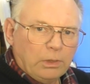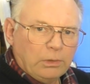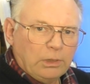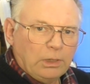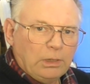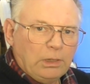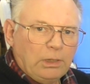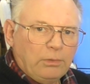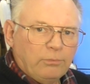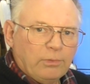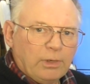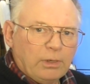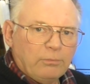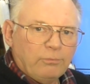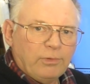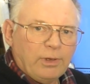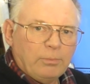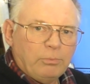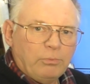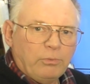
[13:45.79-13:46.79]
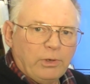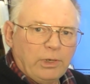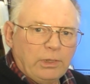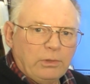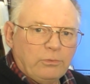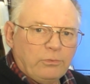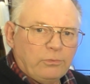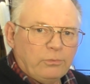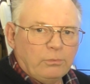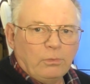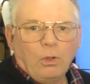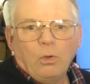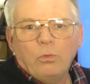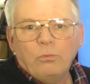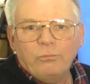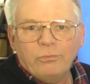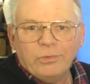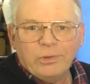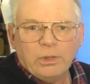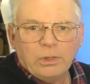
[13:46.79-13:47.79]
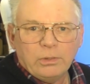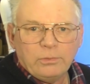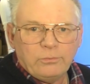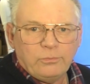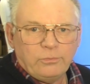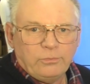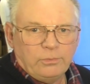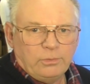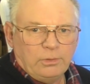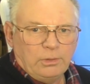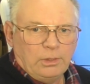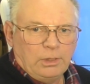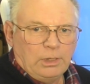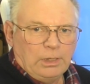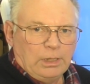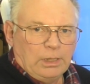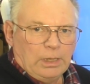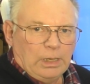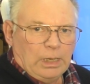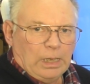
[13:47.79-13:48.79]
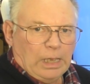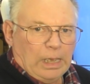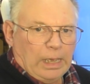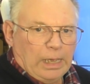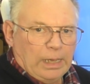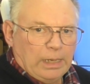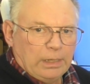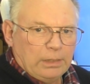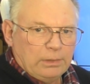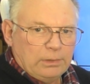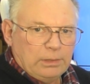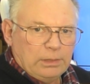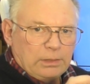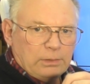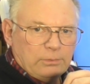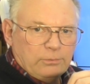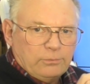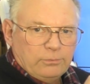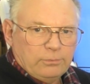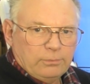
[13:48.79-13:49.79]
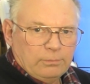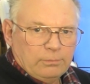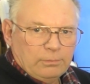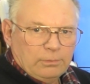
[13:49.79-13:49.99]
and they leave that evaporate overnight, and it